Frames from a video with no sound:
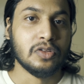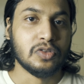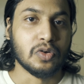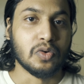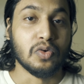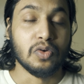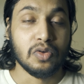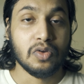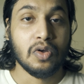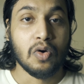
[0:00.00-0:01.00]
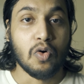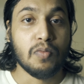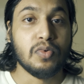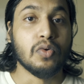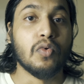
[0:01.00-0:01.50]
So
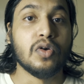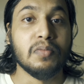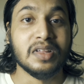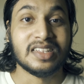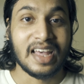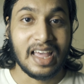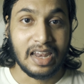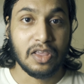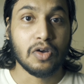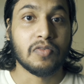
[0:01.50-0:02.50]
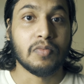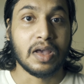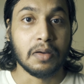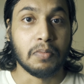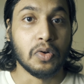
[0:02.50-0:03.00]
hope you won't miss any of
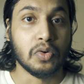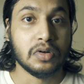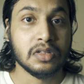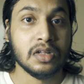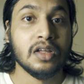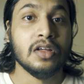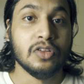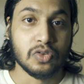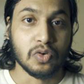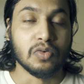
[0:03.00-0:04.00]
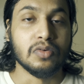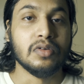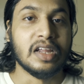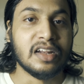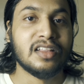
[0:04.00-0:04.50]
my uploads. So
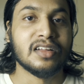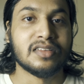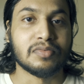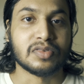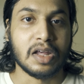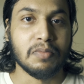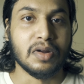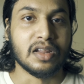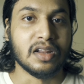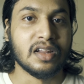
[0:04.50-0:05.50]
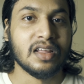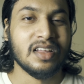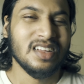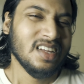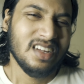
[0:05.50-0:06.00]
hit the subscribe button.
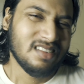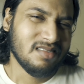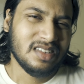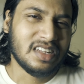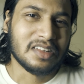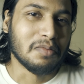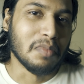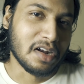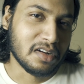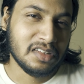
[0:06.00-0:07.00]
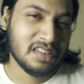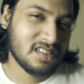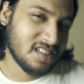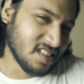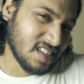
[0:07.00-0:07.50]
It doesn't matter,
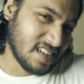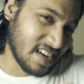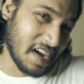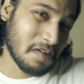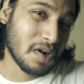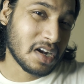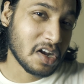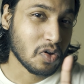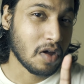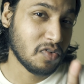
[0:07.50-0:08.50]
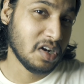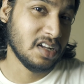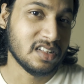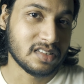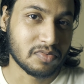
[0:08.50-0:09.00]
just a red button you have to
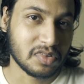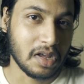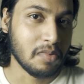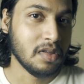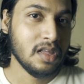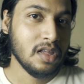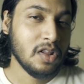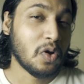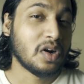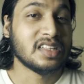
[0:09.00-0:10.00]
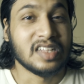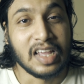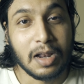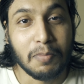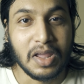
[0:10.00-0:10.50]
hit the subscribe, not a
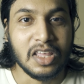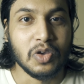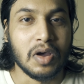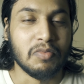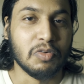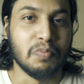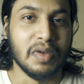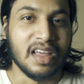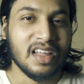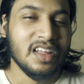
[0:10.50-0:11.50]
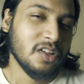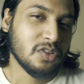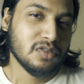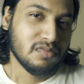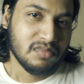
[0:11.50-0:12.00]
single penny you have to pay.
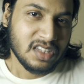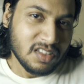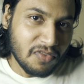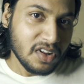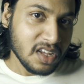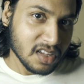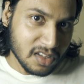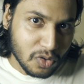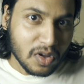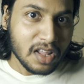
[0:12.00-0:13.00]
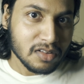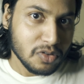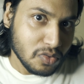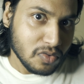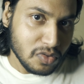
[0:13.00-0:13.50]
So it's free. You
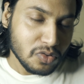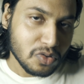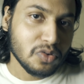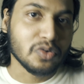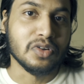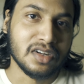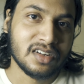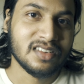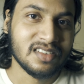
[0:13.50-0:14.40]
should do it.